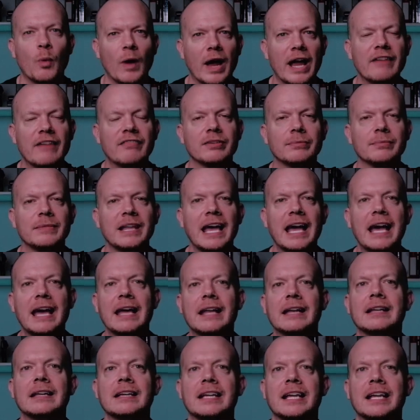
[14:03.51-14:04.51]
from
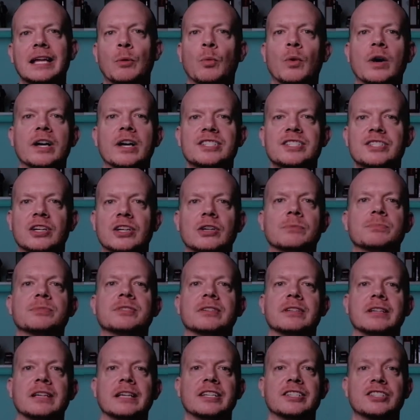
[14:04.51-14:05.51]
that in
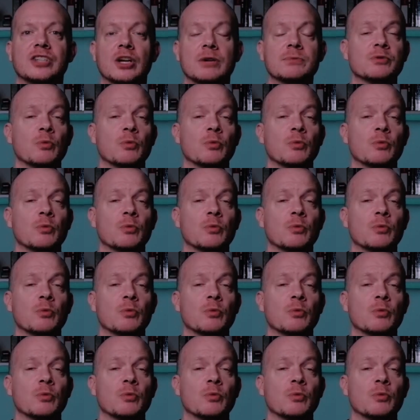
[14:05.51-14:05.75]
terms